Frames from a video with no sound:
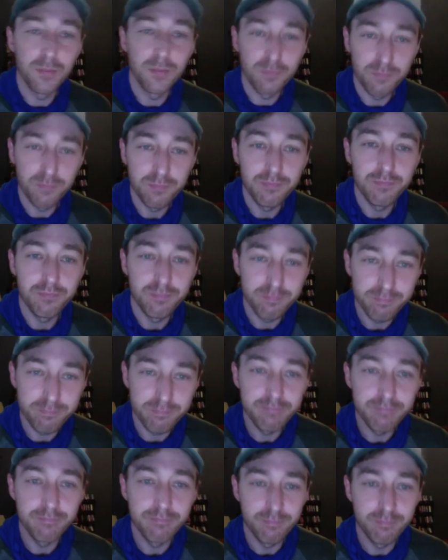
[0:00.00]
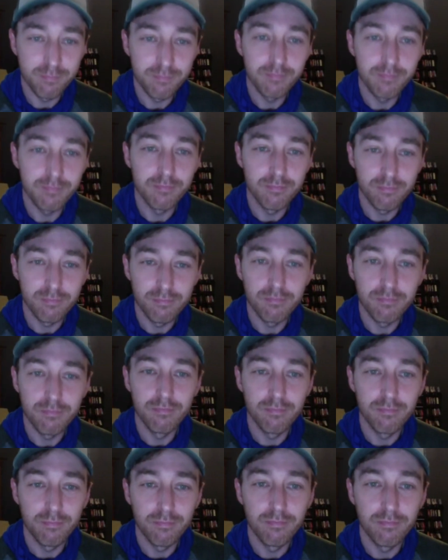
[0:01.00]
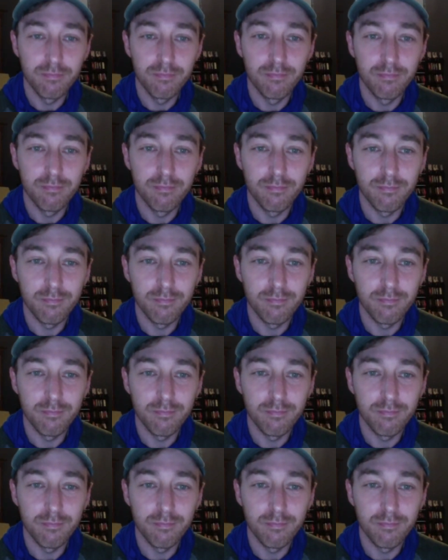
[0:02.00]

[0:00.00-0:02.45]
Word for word: If he could have the girl, he'd still give it up.